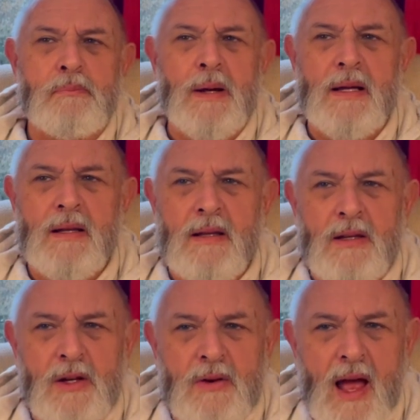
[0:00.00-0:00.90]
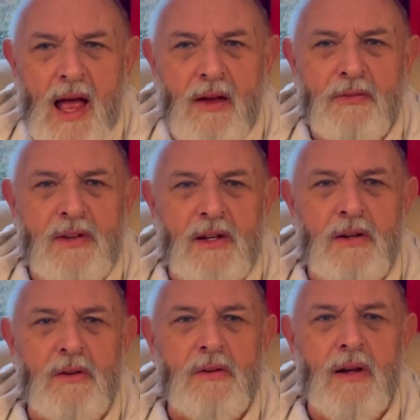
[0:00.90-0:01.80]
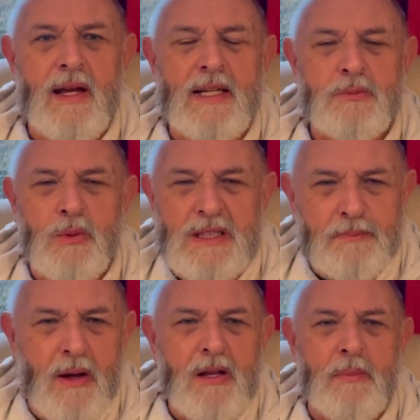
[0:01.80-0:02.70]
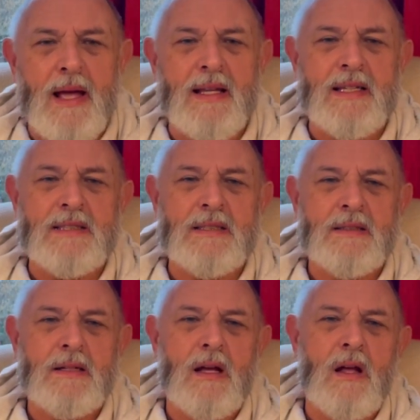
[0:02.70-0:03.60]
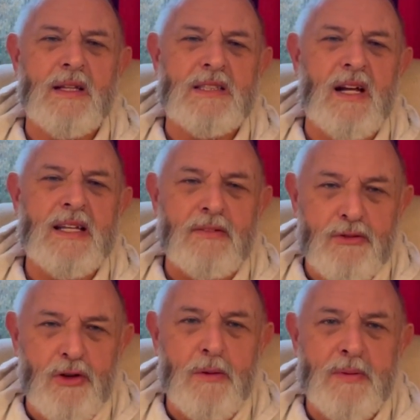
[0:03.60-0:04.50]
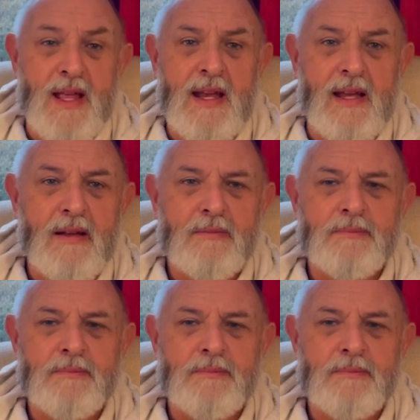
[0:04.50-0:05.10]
But you have to. We spoke about this idea of groupthink.